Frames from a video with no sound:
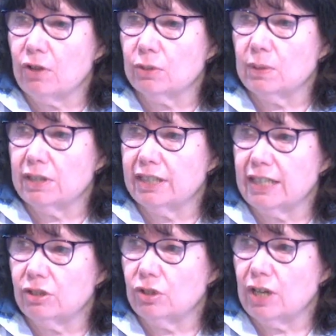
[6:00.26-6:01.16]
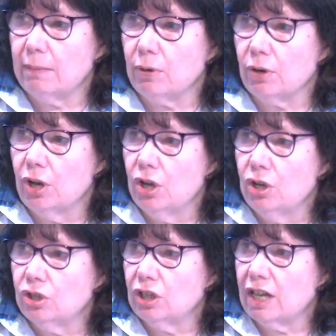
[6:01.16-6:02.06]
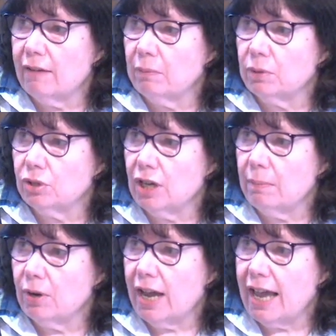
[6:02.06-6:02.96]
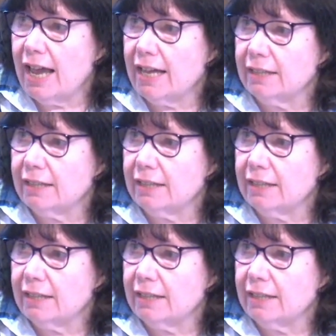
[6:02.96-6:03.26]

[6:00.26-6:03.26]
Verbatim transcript: witness against your neighbor. You shouldn't cover what your neighbor has.